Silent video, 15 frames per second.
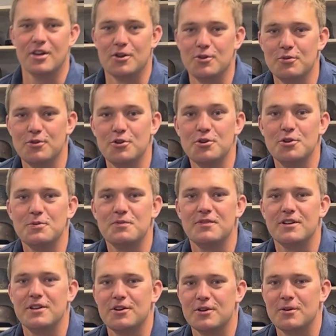new YouTube
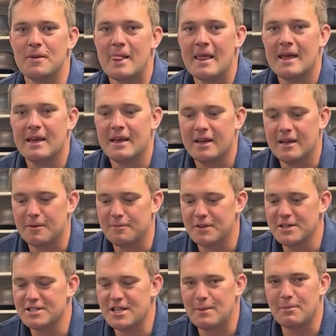video.
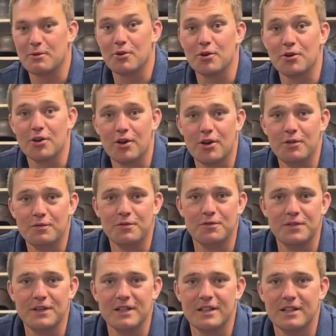This time I'm gonna
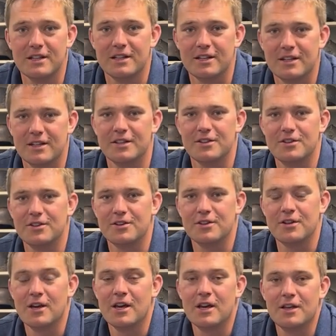unveil the
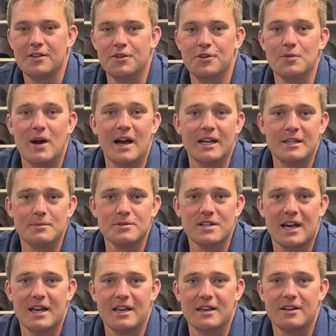new items
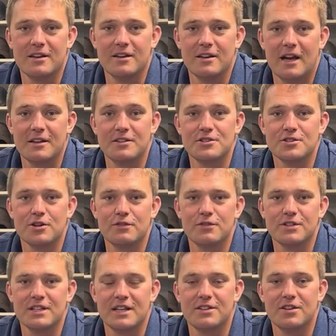I
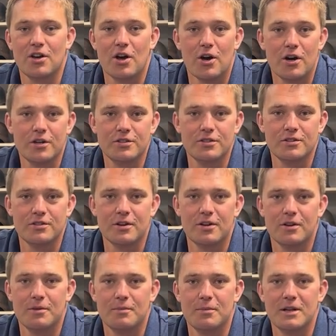discovered at the Houten
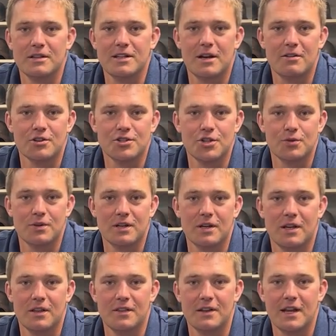Militaria show in
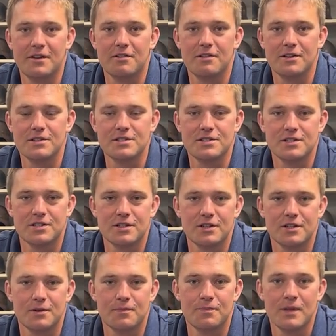the Netherlands.
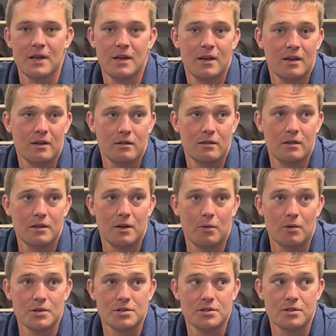That
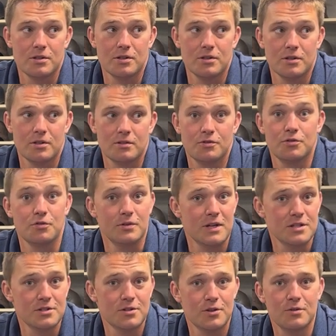was 2
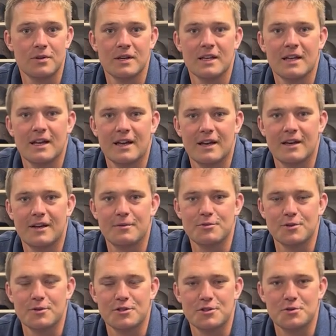days ago,
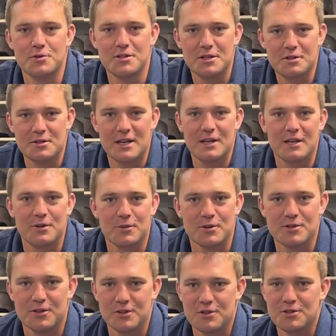so it's Tuesday today, it
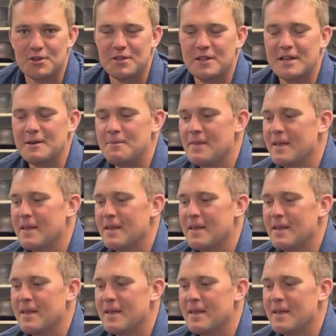was on Sunday.